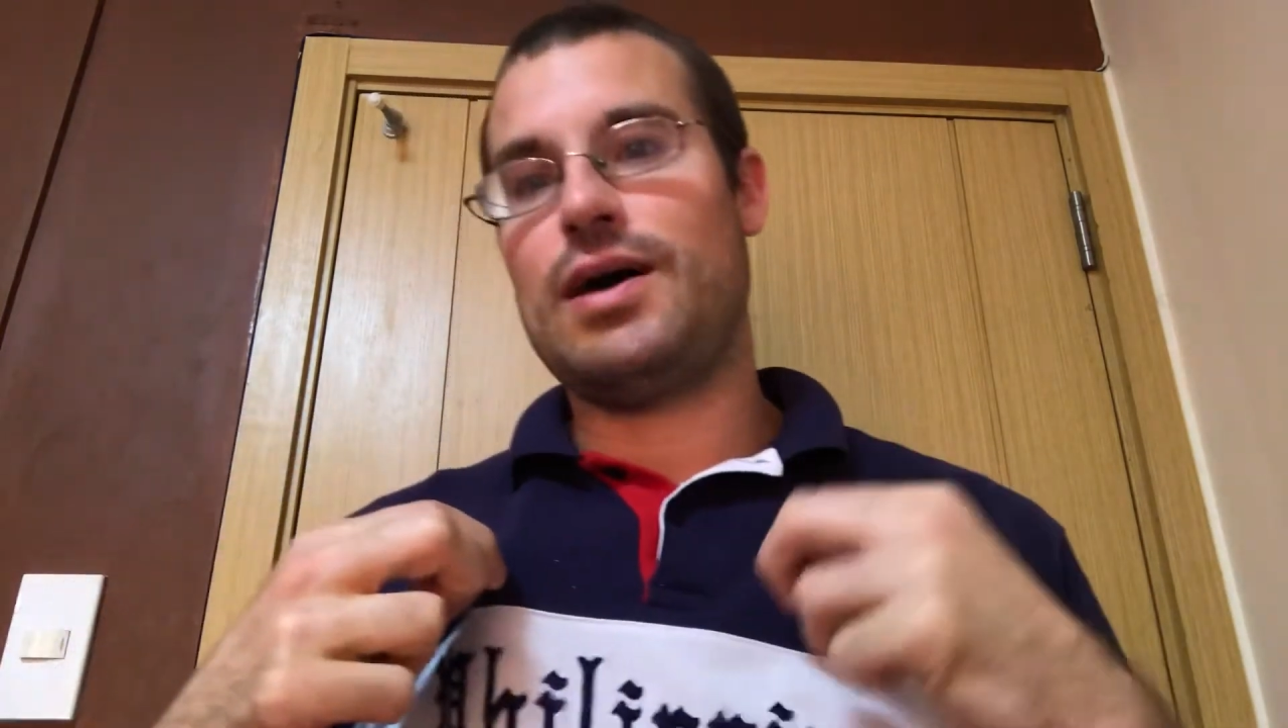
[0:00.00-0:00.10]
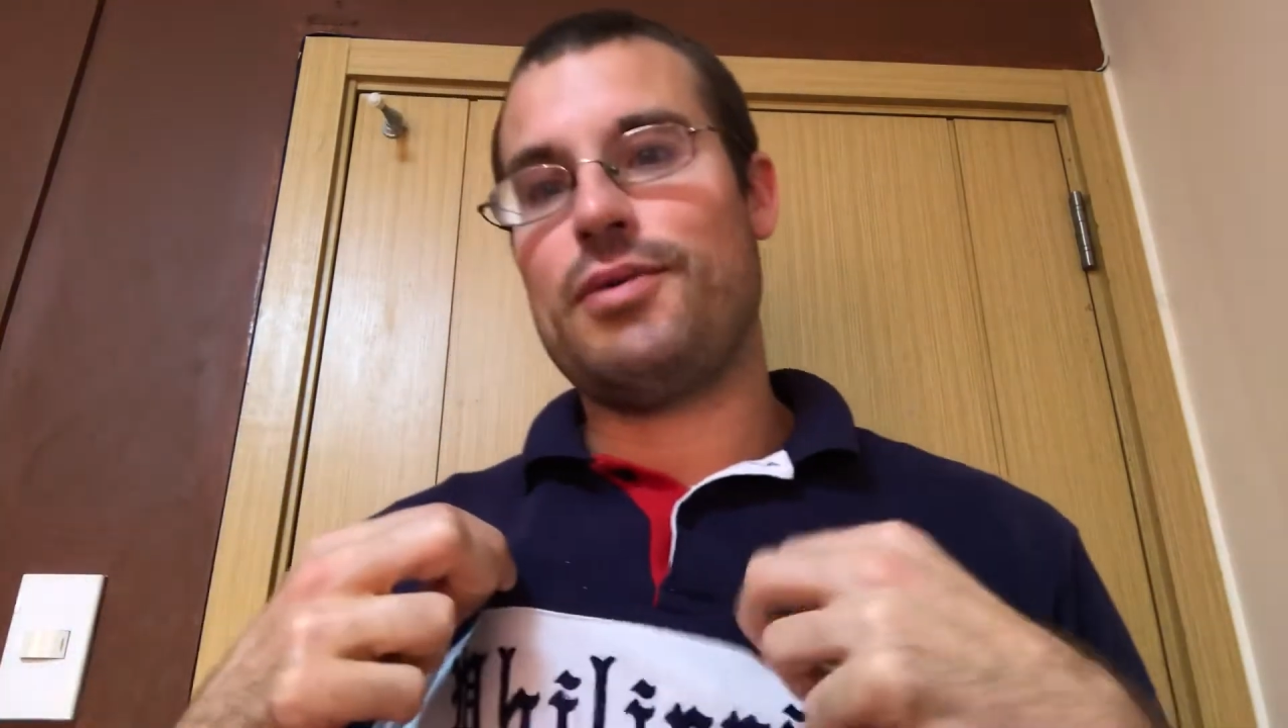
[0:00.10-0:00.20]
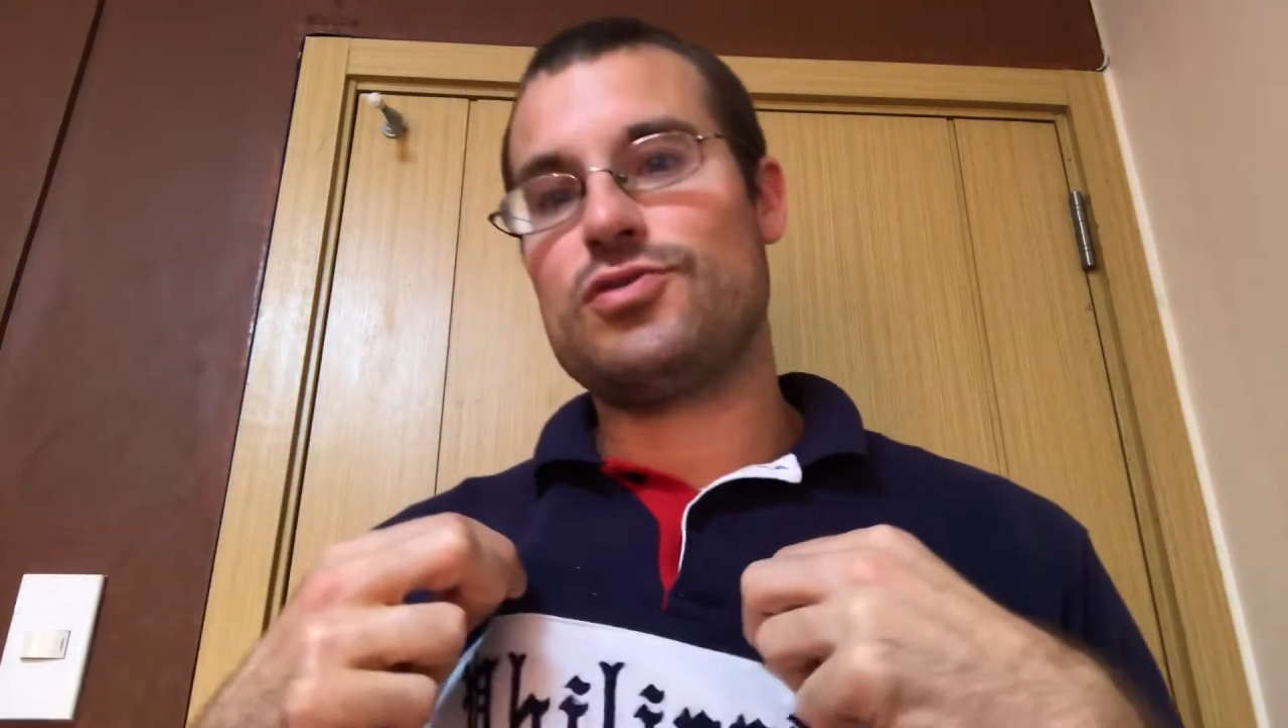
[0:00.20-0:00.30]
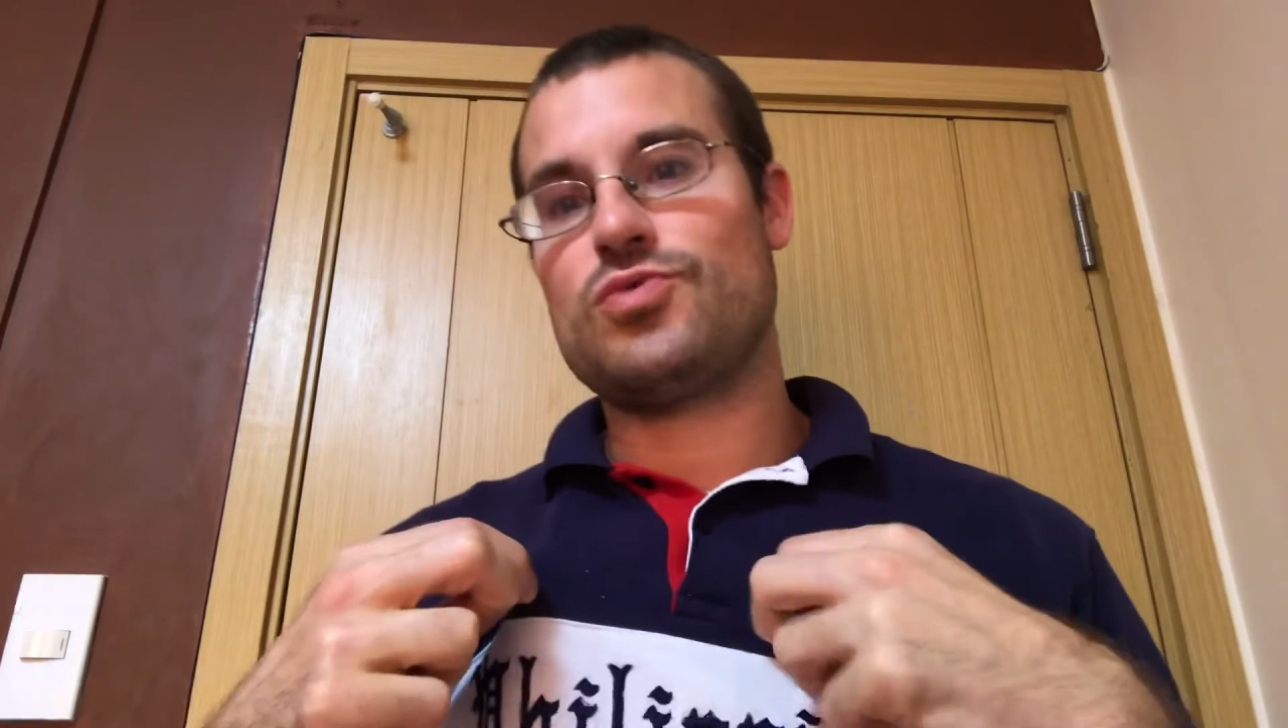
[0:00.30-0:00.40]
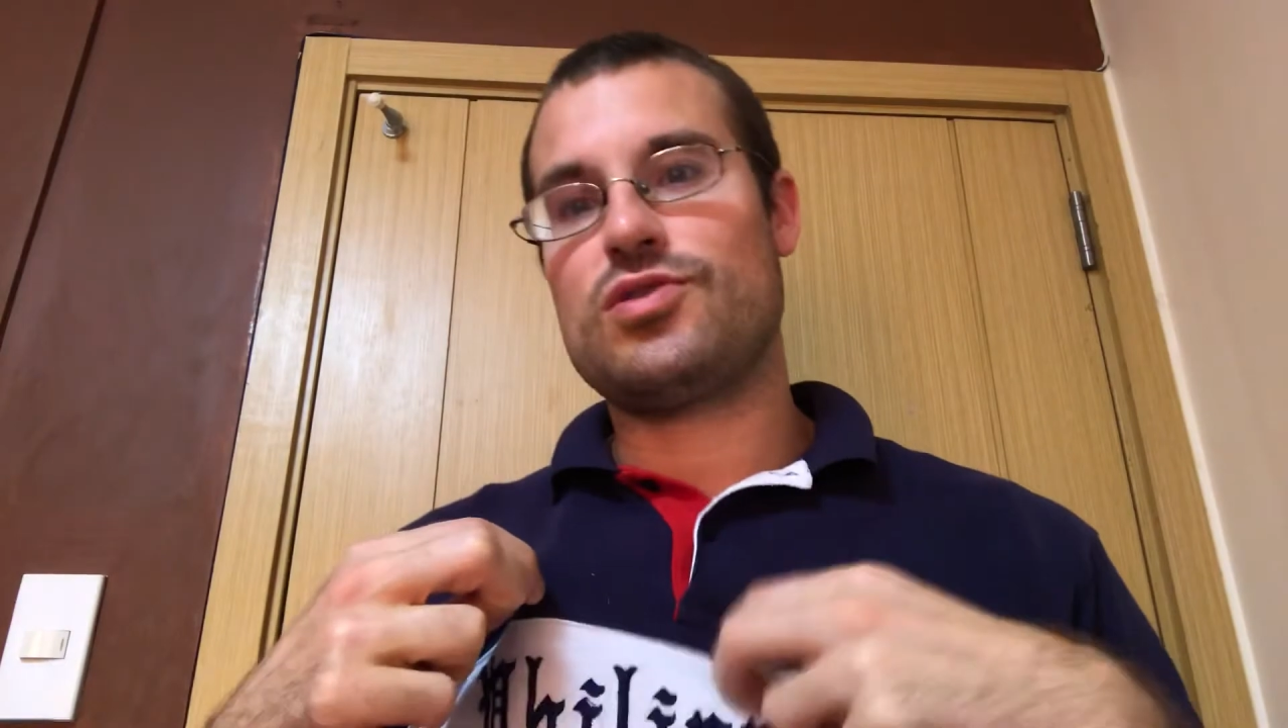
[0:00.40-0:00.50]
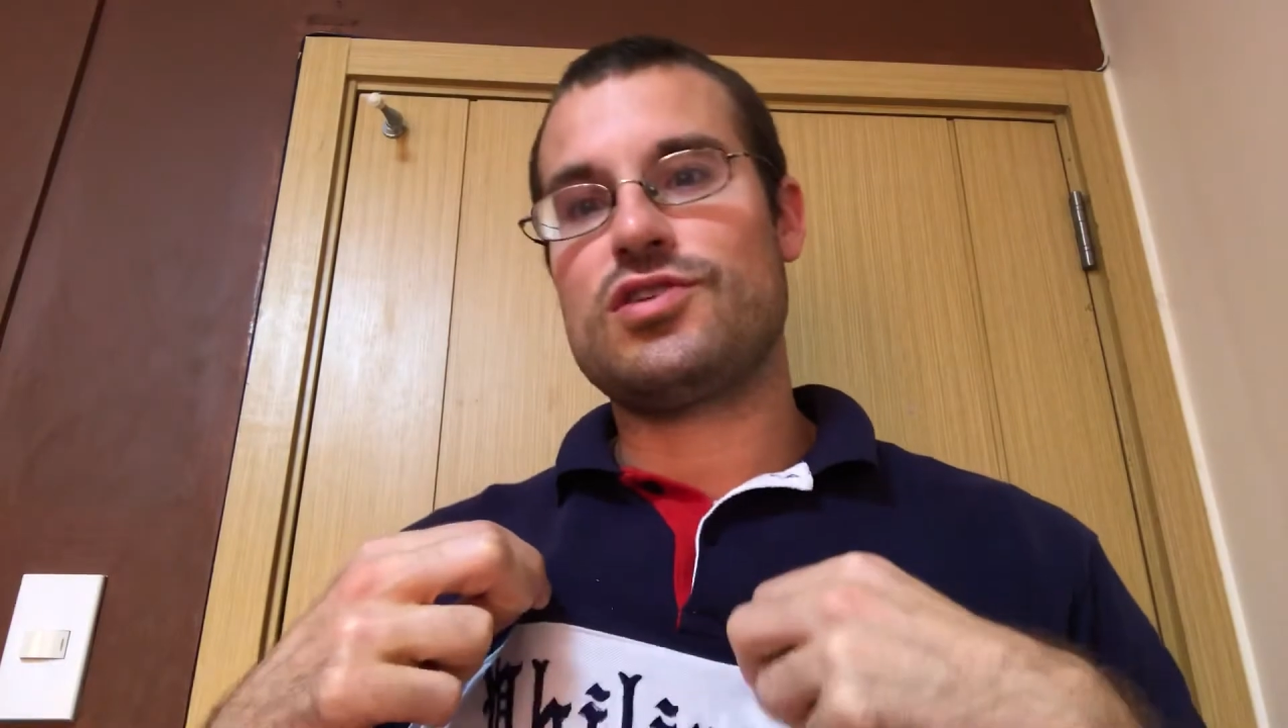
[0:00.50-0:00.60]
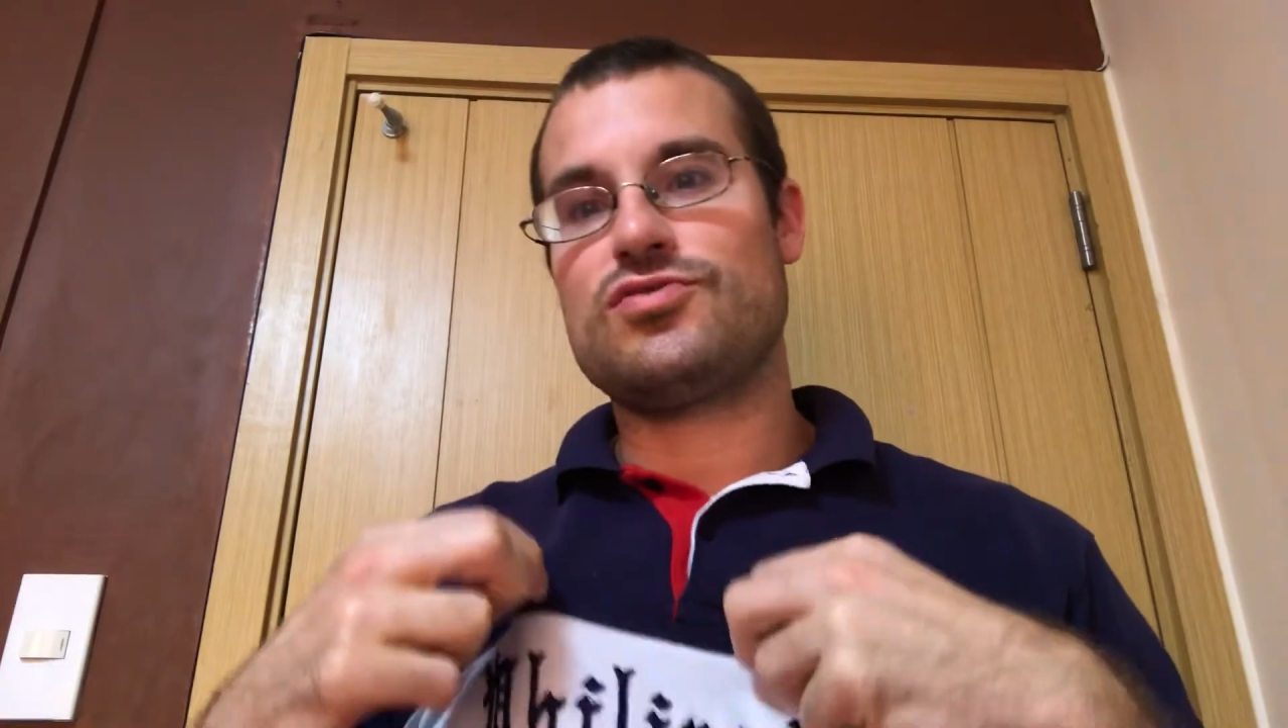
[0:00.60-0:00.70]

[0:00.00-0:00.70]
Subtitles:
was wearing a